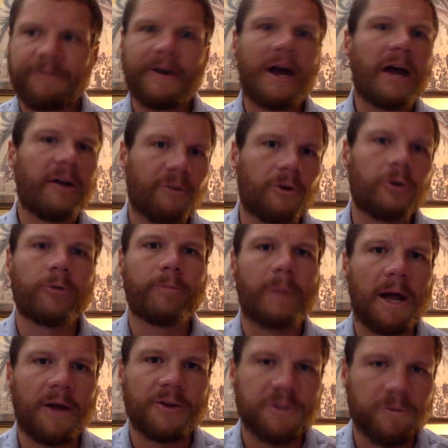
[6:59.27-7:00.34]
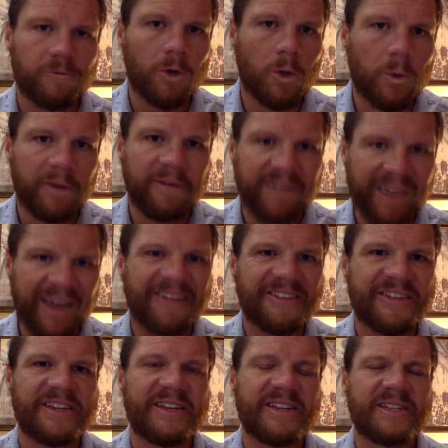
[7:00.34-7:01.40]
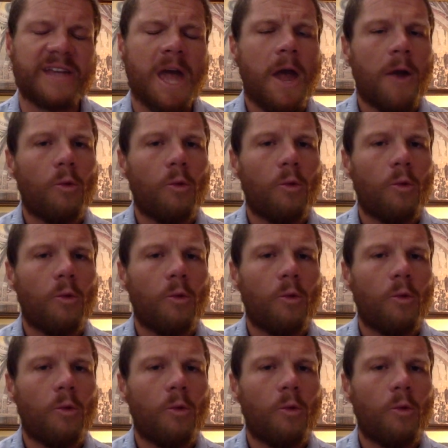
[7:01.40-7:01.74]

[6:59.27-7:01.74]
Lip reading: 500 miles of road in Texas,